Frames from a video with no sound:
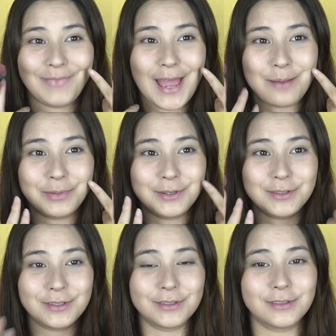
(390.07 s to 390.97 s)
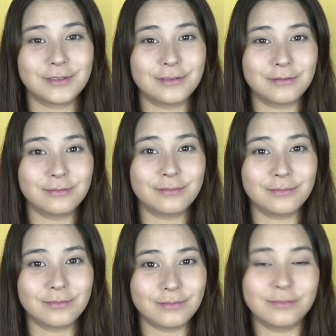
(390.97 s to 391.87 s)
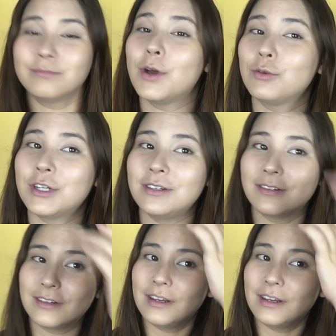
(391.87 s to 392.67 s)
apples motion.